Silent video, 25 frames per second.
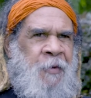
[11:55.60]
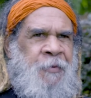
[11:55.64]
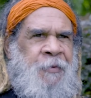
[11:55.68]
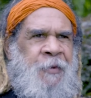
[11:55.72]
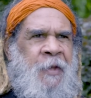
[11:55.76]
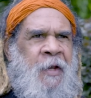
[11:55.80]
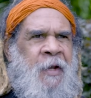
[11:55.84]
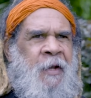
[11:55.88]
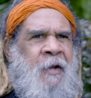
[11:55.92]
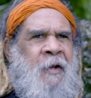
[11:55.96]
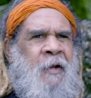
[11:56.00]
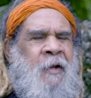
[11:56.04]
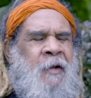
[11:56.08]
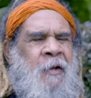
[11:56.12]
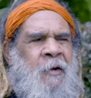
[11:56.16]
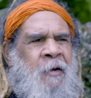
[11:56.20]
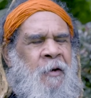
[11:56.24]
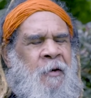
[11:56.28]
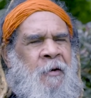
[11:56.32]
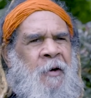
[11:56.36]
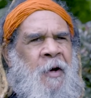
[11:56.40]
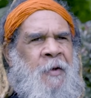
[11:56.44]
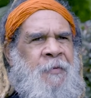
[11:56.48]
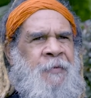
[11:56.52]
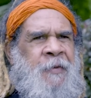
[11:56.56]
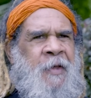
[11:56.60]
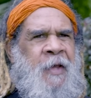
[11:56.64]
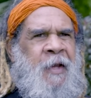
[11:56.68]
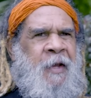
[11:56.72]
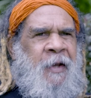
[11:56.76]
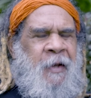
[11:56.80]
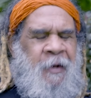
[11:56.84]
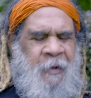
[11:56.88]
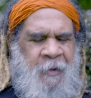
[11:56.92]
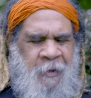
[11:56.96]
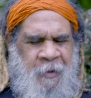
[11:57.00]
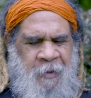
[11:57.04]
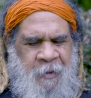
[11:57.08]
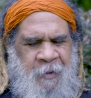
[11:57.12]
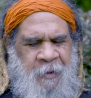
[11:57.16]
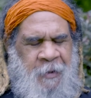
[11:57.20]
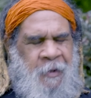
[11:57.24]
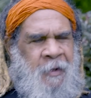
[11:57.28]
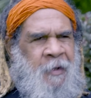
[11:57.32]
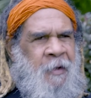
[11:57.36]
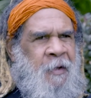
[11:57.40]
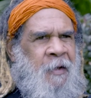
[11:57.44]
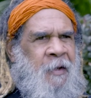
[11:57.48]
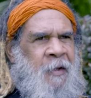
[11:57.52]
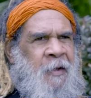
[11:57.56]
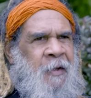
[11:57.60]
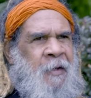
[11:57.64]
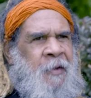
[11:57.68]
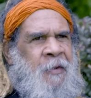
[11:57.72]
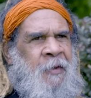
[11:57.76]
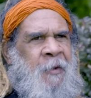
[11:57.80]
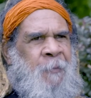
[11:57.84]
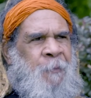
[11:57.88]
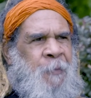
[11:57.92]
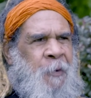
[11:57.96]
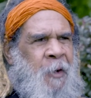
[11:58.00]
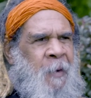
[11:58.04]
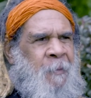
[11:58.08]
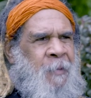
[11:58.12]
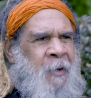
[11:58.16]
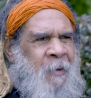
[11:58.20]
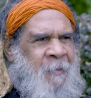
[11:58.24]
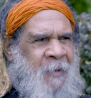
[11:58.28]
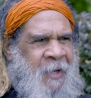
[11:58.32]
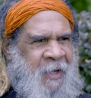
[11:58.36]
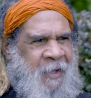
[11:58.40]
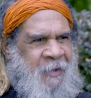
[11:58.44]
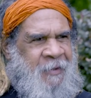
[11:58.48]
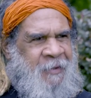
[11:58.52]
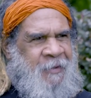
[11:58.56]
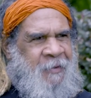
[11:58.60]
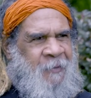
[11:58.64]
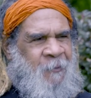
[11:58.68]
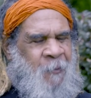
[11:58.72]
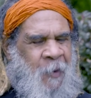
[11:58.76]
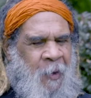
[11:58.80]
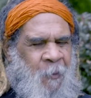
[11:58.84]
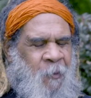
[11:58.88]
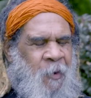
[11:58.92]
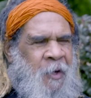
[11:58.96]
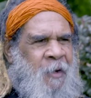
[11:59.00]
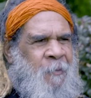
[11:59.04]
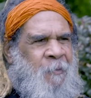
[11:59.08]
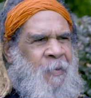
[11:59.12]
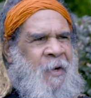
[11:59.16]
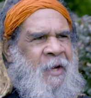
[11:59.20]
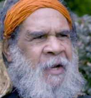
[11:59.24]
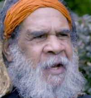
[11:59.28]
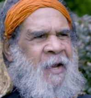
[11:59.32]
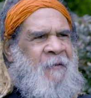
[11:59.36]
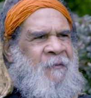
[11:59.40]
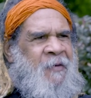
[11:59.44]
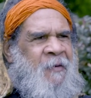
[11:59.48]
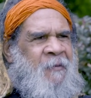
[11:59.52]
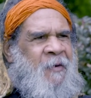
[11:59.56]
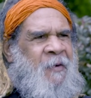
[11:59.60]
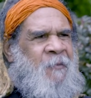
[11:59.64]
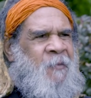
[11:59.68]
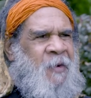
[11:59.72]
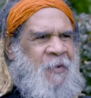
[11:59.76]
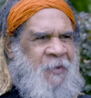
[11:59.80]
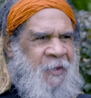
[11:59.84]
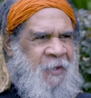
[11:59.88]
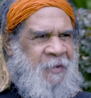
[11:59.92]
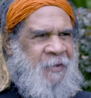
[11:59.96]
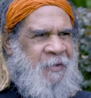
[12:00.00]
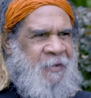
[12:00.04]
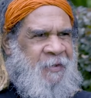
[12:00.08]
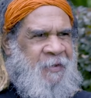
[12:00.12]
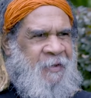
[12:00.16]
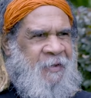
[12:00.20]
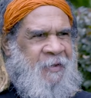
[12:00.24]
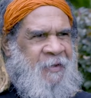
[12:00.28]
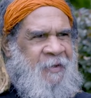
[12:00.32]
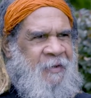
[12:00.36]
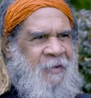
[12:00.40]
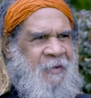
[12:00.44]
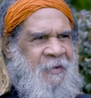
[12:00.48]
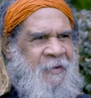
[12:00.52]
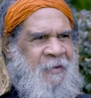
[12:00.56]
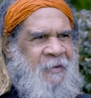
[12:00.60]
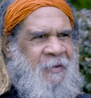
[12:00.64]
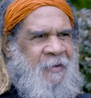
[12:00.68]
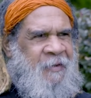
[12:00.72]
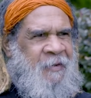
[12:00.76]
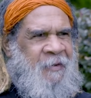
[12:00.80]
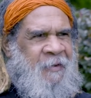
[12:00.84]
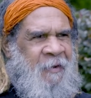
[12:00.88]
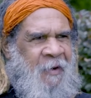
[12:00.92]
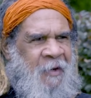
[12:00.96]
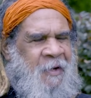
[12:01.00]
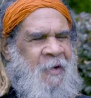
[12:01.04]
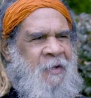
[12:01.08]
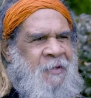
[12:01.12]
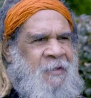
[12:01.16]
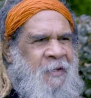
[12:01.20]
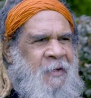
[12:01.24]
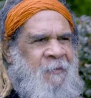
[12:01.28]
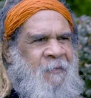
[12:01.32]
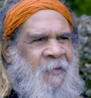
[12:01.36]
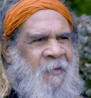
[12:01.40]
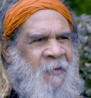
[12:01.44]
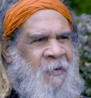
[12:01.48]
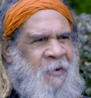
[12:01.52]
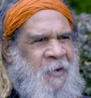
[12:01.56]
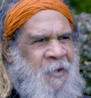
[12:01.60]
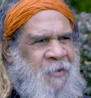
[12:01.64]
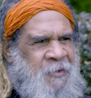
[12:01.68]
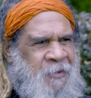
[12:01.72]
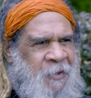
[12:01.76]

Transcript: I think the problem is we want to bring everyone with us. Like I said, we're on a